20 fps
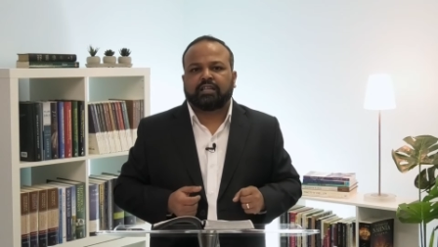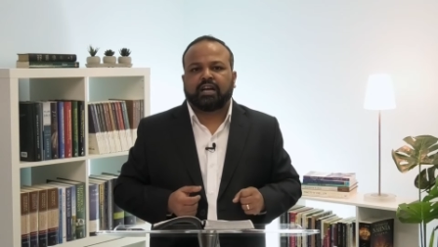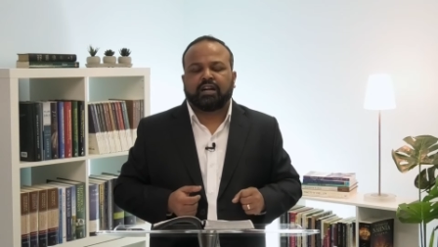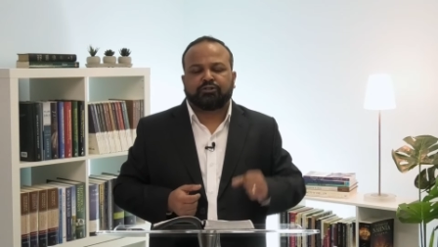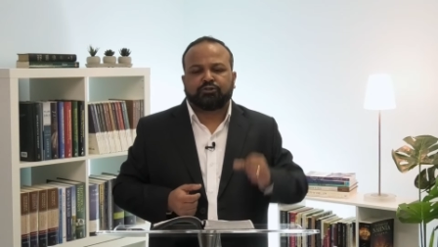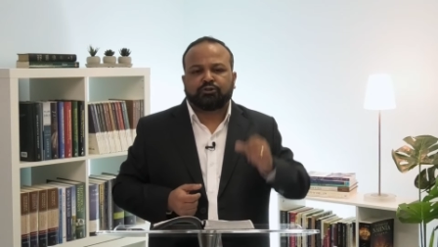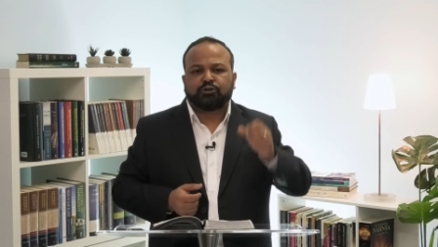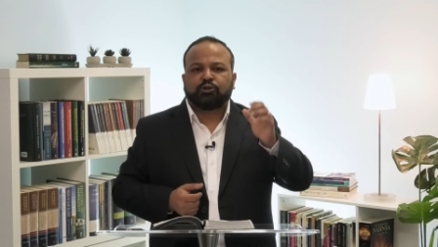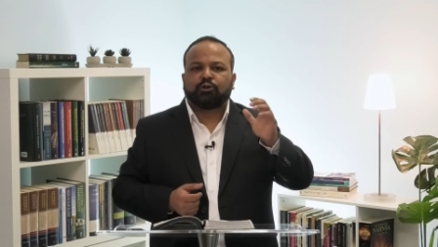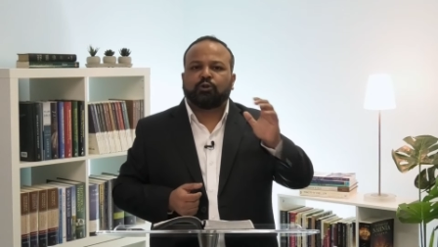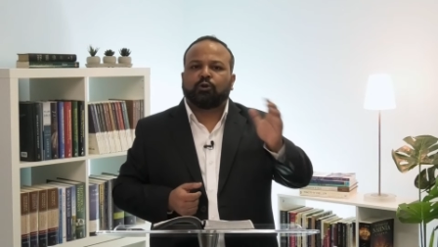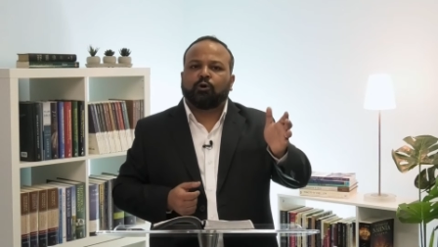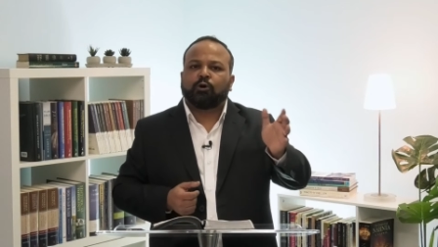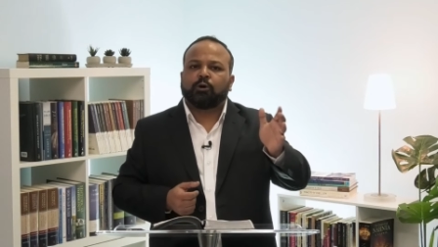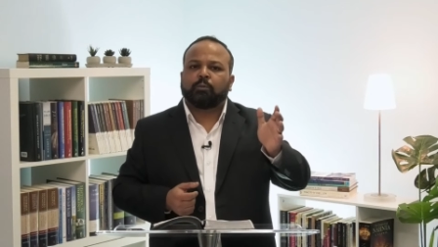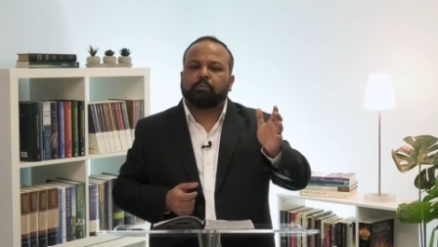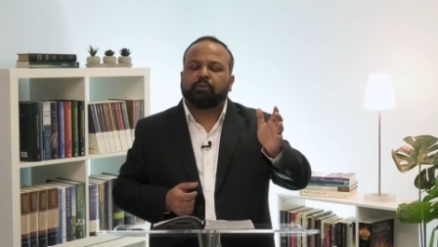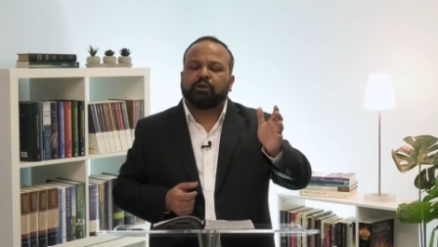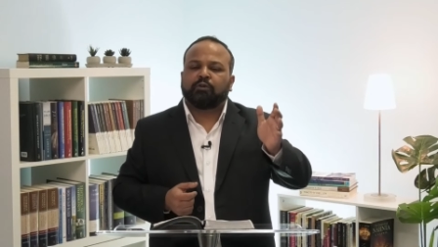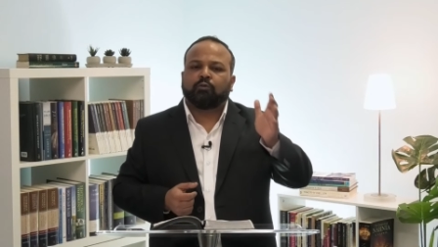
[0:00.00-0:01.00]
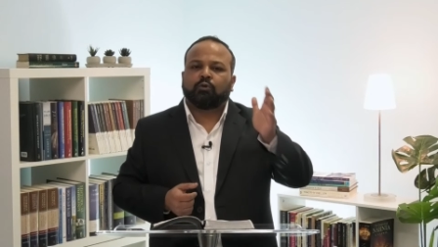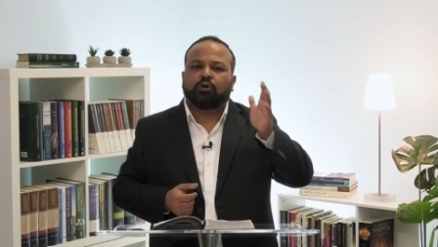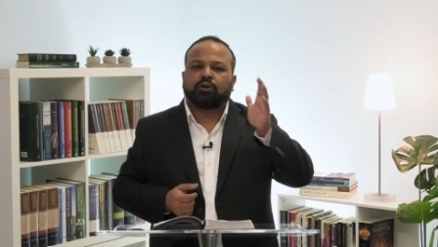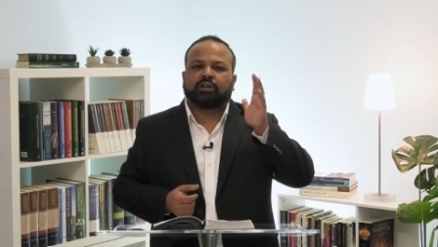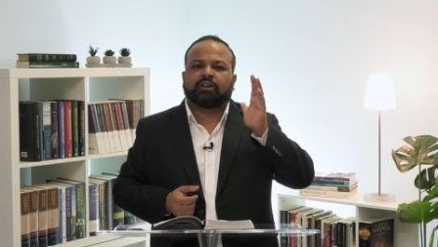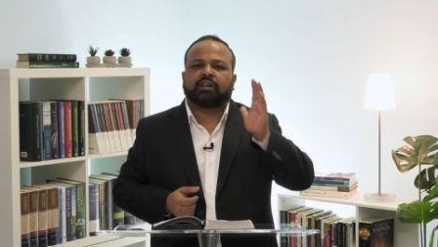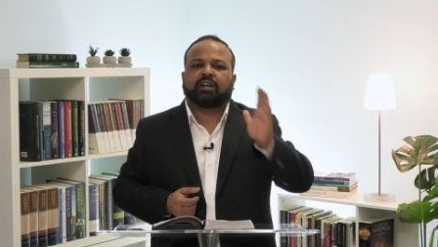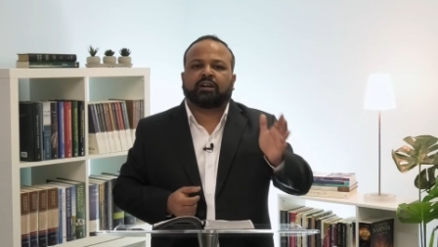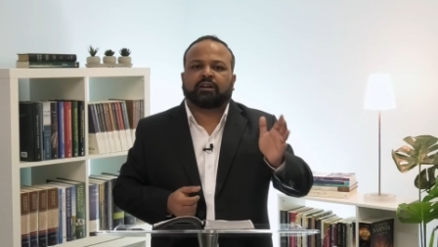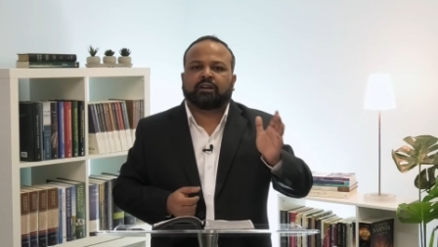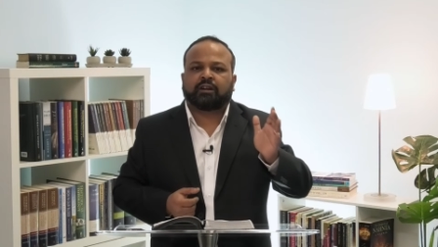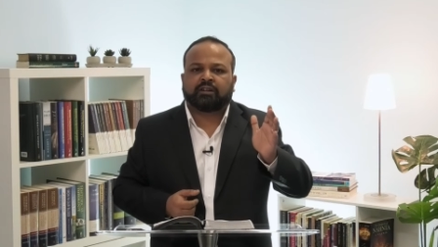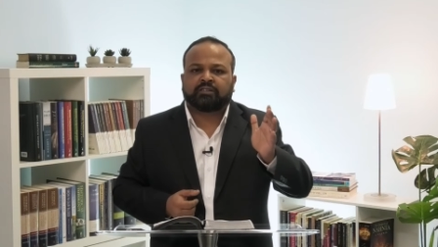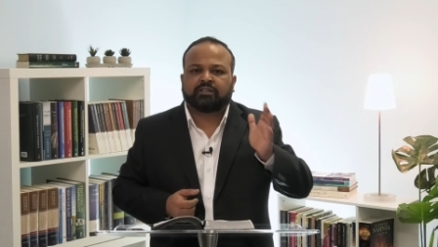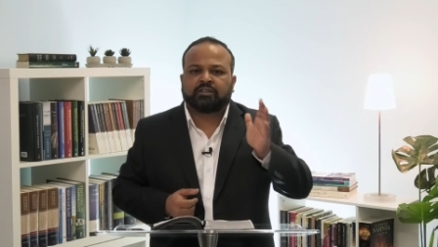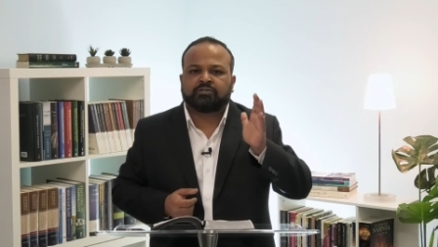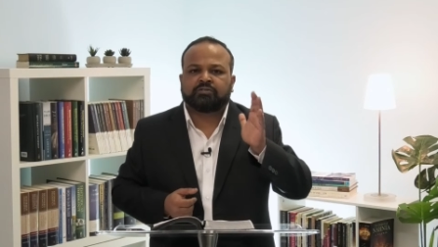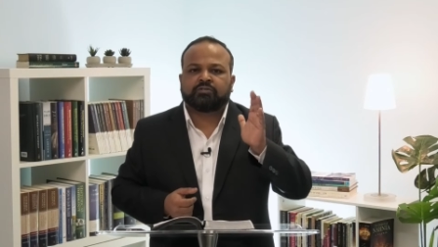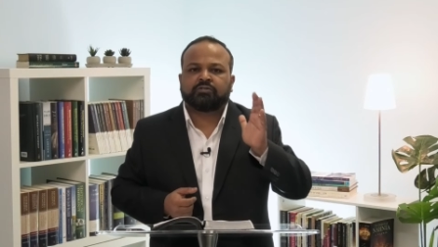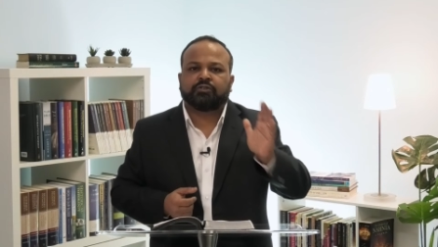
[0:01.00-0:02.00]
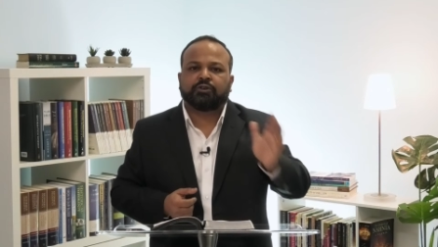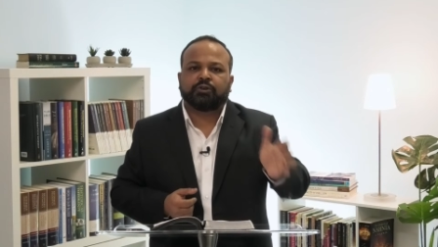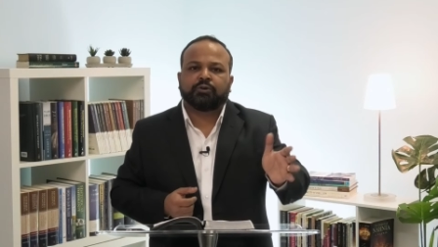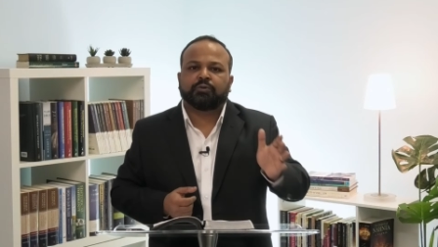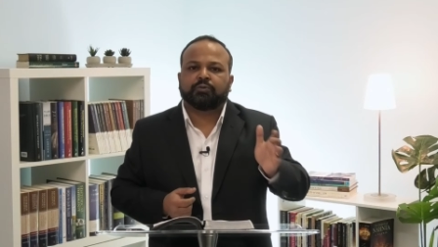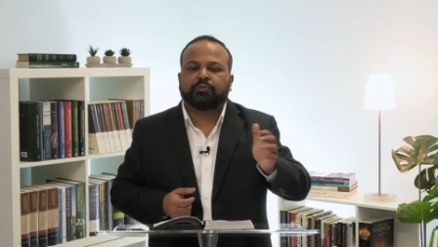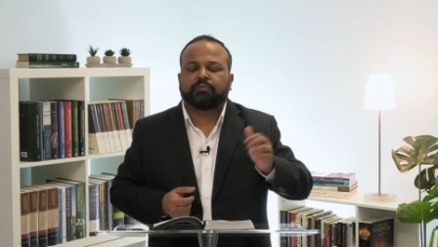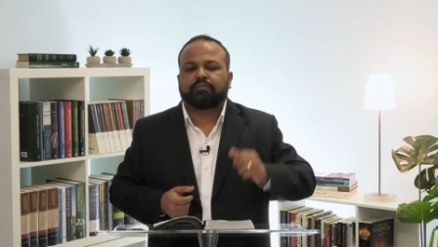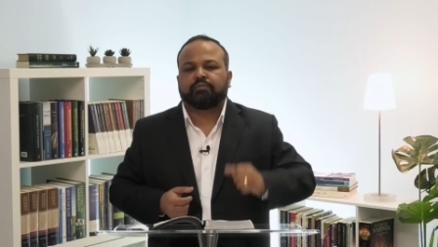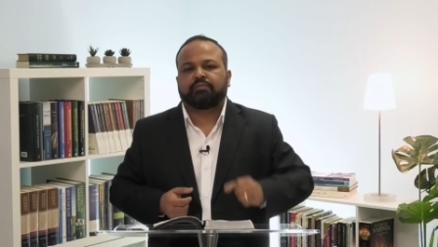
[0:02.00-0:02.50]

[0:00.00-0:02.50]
that should not be what characterizes you.